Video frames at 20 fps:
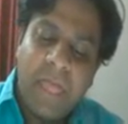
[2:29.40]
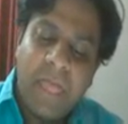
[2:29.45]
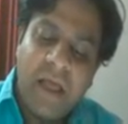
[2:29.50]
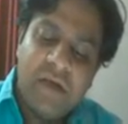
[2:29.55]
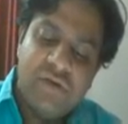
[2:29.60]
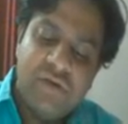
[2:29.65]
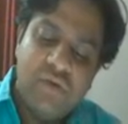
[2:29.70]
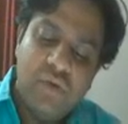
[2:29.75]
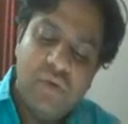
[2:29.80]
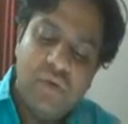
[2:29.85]

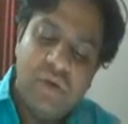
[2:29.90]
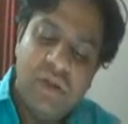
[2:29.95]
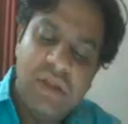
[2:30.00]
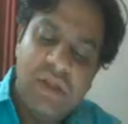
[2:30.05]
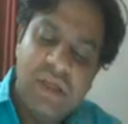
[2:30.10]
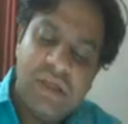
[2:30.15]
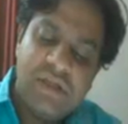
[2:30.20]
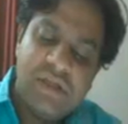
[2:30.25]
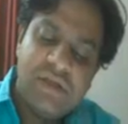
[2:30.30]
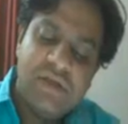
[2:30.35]
So
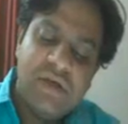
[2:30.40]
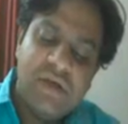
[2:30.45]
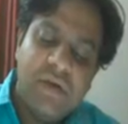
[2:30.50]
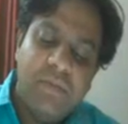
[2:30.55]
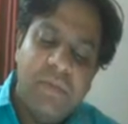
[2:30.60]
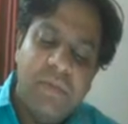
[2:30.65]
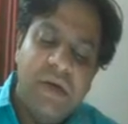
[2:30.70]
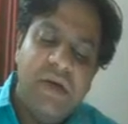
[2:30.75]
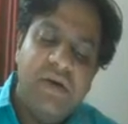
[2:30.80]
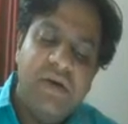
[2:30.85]
this
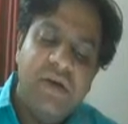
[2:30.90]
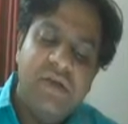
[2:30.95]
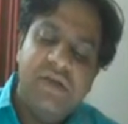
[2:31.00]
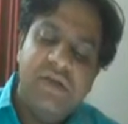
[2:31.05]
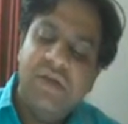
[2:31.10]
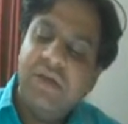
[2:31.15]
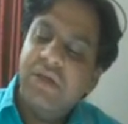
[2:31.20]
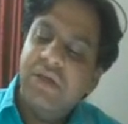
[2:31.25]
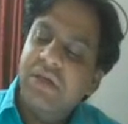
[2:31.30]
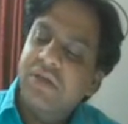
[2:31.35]
complete
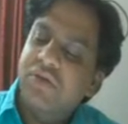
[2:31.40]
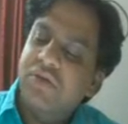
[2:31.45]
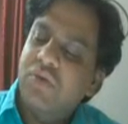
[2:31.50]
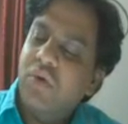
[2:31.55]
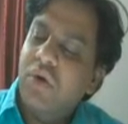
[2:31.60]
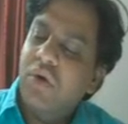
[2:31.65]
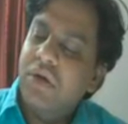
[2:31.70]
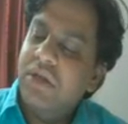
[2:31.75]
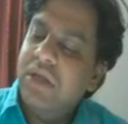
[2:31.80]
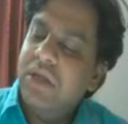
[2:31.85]
region is
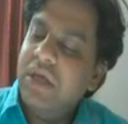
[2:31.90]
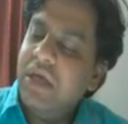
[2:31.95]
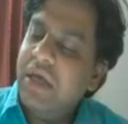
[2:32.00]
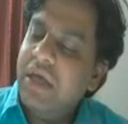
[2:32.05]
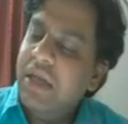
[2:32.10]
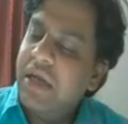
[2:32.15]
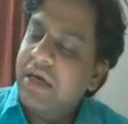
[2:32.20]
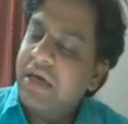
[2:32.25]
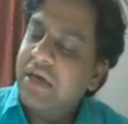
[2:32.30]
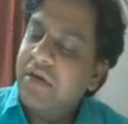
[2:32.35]
called the
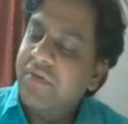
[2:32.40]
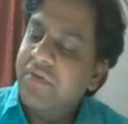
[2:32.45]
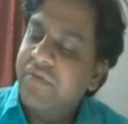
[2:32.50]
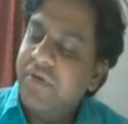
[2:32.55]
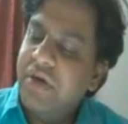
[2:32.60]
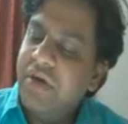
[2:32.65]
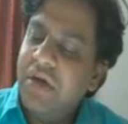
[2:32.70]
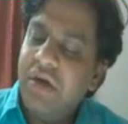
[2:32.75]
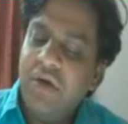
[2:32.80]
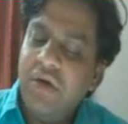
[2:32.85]
electric
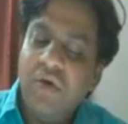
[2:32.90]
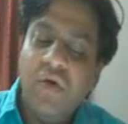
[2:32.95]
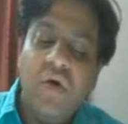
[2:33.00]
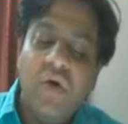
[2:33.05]
field